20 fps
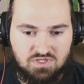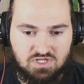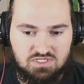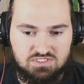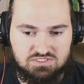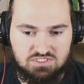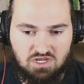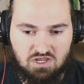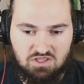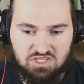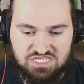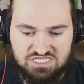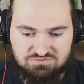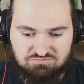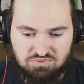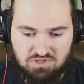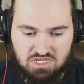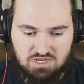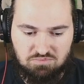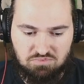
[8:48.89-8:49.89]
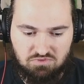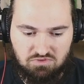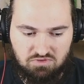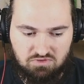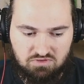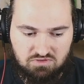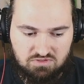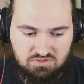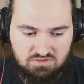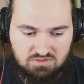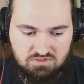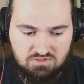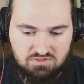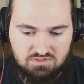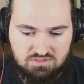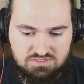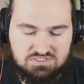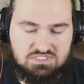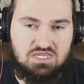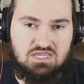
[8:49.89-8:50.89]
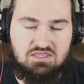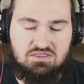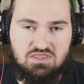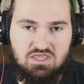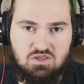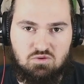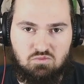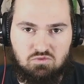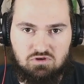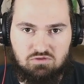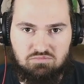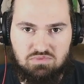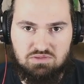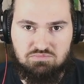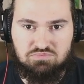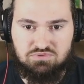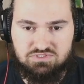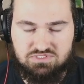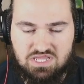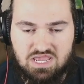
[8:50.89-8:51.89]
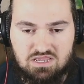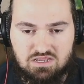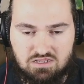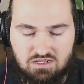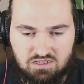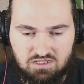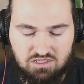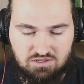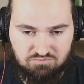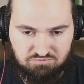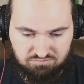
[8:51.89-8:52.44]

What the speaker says: So all these people saying they want to be protected